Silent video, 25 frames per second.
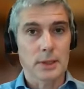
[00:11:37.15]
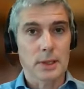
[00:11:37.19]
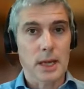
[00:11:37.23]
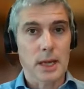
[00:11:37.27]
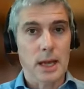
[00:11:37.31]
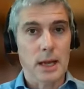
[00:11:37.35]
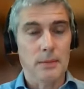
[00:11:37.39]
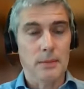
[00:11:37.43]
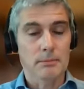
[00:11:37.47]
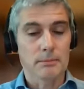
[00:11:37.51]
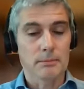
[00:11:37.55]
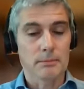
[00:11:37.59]

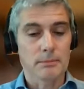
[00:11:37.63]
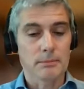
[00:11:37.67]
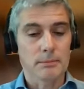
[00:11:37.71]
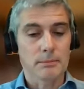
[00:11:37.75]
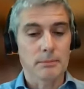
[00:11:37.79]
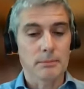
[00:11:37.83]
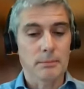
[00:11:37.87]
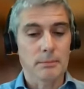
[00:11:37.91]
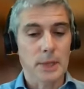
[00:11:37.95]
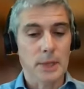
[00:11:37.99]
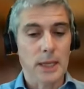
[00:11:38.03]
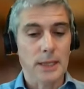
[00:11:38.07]
um,
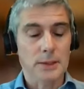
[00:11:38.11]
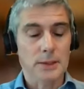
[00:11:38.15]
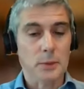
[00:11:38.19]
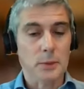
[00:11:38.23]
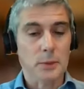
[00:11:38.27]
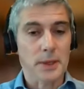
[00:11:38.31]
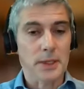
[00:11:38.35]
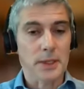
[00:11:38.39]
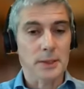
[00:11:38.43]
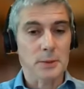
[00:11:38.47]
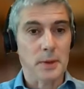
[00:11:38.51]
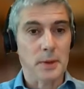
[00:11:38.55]

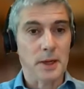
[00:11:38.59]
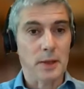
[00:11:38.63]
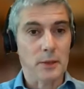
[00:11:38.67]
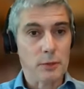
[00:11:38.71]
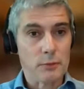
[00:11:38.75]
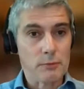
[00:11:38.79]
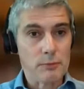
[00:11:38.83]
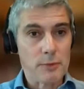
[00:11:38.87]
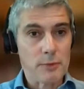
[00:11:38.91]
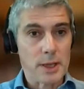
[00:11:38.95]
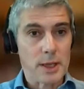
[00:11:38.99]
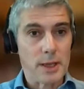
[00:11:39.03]

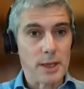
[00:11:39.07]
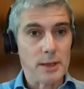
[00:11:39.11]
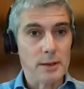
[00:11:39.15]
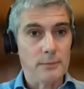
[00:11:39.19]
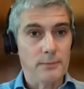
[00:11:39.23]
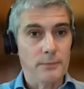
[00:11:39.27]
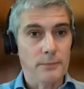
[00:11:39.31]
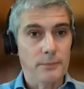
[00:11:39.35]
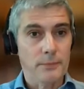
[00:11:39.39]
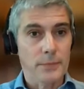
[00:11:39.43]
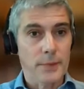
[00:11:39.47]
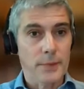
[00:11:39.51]
2023,